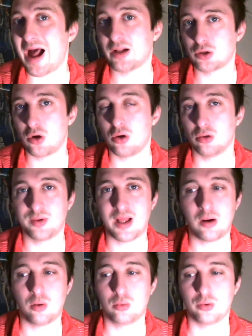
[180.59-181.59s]
at all with
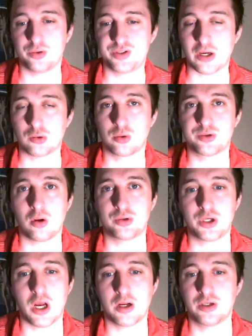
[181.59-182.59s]
how sexual
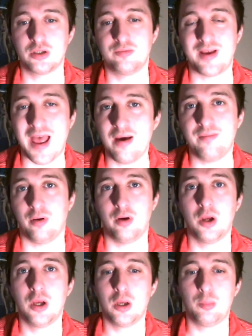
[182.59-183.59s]
assault charges have
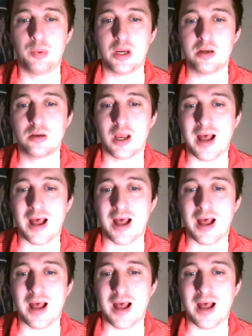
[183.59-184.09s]
ever been